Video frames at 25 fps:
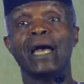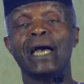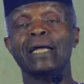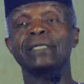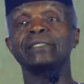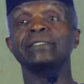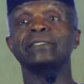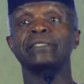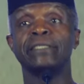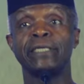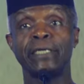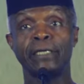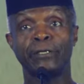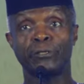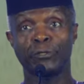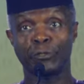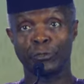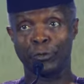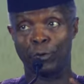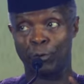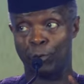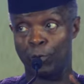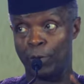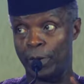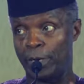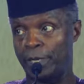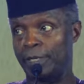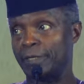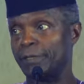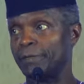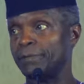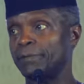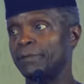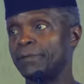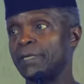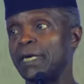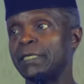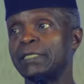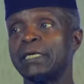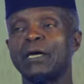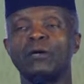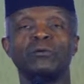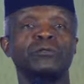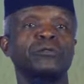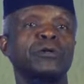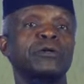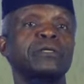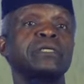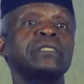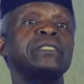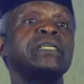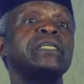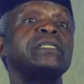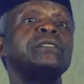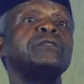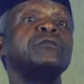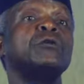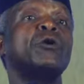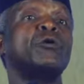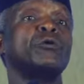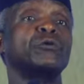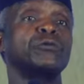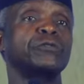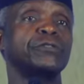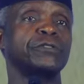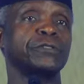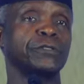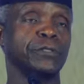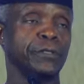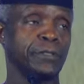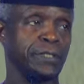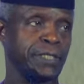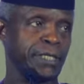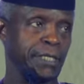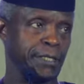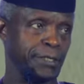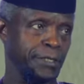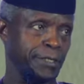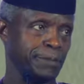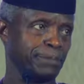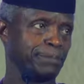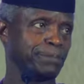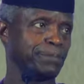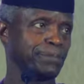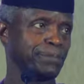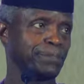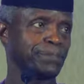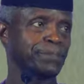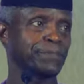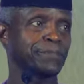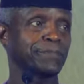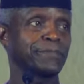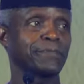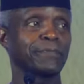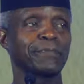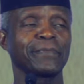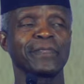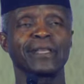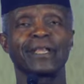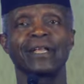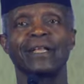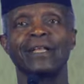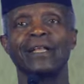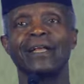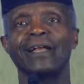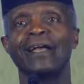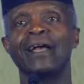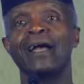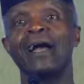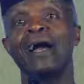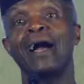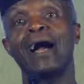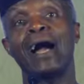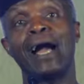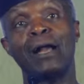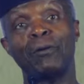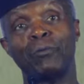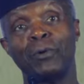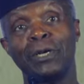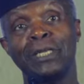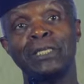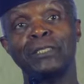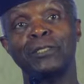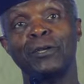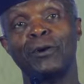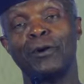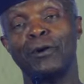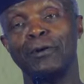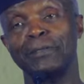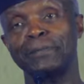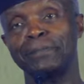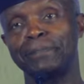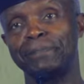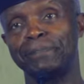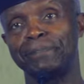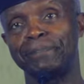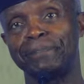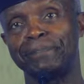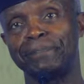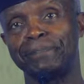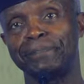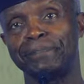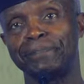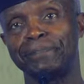and teach so well that I would not need notes to teach. I went on